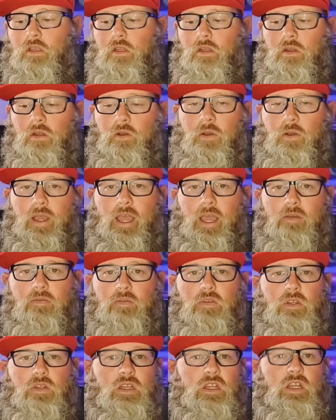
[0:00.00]

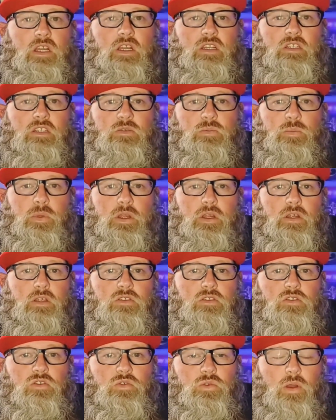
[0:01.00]
Having an
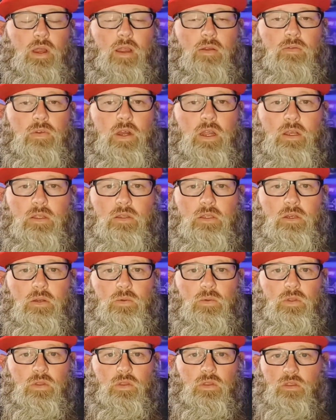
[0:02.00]
experienced driver out there
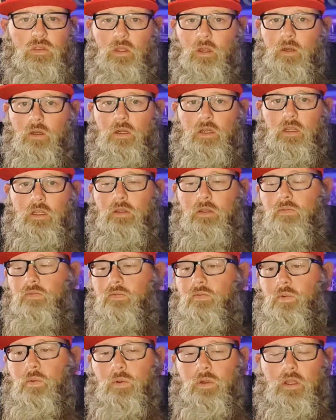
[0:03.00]
with 30,
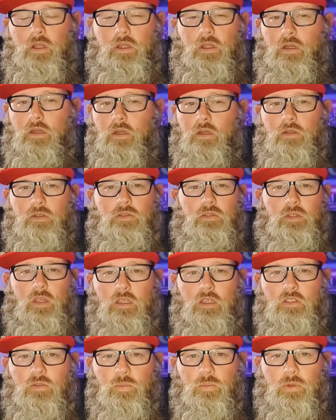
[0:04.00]
40 years
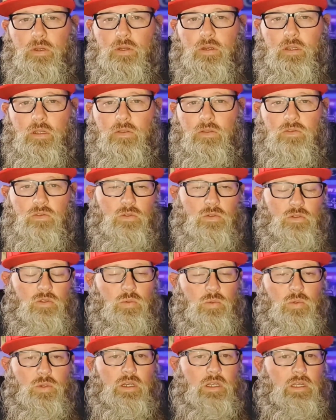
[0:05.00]
experience or
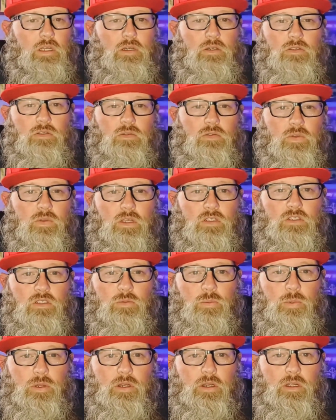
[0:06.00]
20 years of
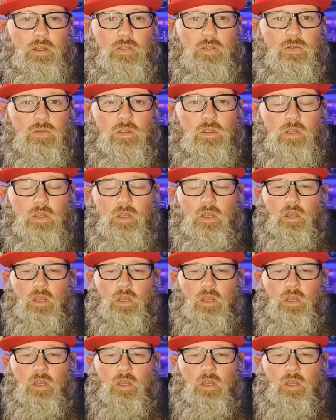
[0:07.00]
experience,